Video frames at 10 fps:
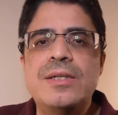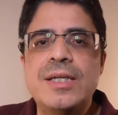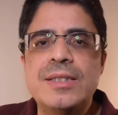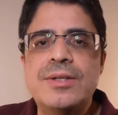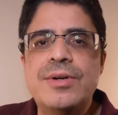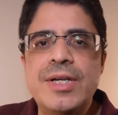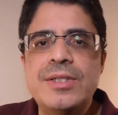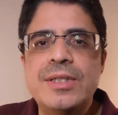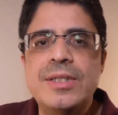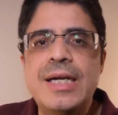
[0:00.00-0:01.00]

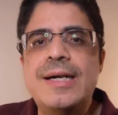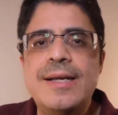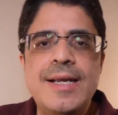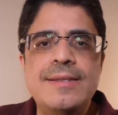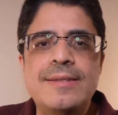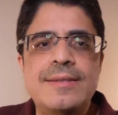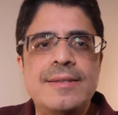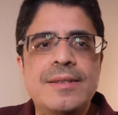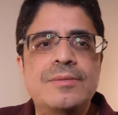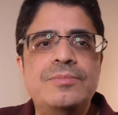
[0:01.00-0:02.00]
transgression and
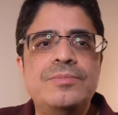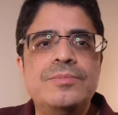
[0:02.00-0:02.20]
sin.